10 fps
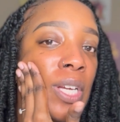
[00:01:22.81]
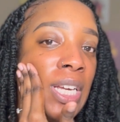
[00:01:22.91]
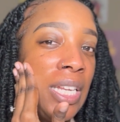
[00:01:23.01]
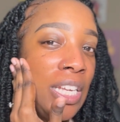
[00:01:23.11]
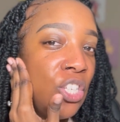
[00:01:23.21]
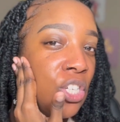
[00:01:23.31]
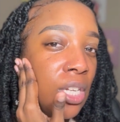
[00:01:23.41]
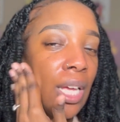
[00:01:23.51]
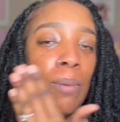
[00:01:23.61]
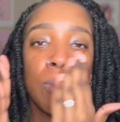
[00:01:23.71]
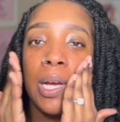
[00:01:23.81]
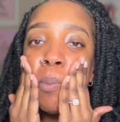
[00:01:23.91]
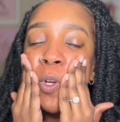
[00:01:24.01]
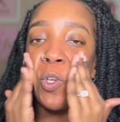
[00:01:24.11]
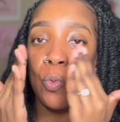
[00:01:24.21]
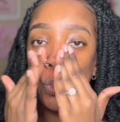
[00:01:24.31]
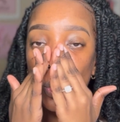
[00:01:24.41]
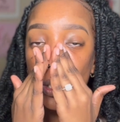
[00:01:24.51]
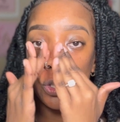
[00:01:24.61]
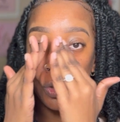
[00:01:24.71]
any gel-like primer, you
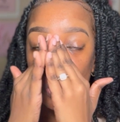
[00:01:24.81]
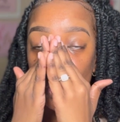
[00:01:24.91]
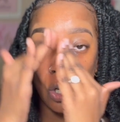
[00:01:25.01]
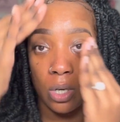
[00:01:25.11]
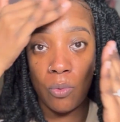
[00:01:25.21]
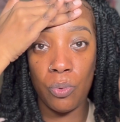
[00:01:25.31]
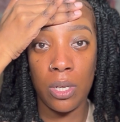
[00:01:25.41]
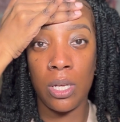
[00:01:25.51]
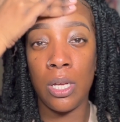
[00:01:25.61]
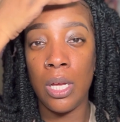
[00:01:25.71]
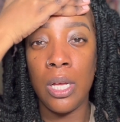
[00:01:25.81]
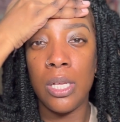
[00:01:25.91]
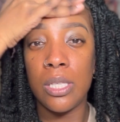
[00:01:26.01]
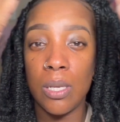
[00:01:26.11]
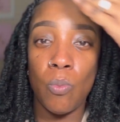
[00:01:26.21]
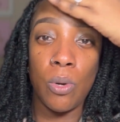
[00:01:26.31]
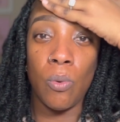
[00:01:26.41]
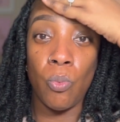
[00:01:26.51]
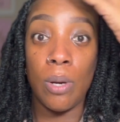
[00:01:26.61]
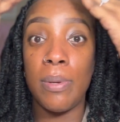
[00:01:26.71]
want to start off with
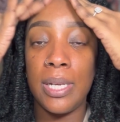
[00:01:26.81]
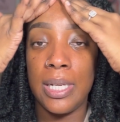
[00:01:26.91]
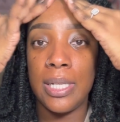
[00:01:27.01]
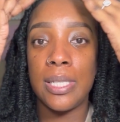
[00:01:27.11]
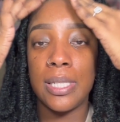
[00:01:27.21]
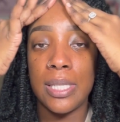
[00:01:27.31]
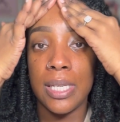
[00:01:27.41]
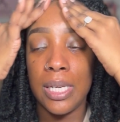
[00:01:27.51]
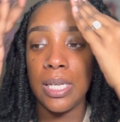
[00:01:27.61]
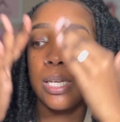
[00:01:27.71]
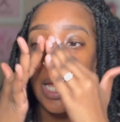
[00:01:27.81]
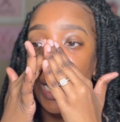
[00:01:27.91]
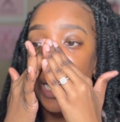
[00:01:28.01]
somewhat rubbing it into the skin,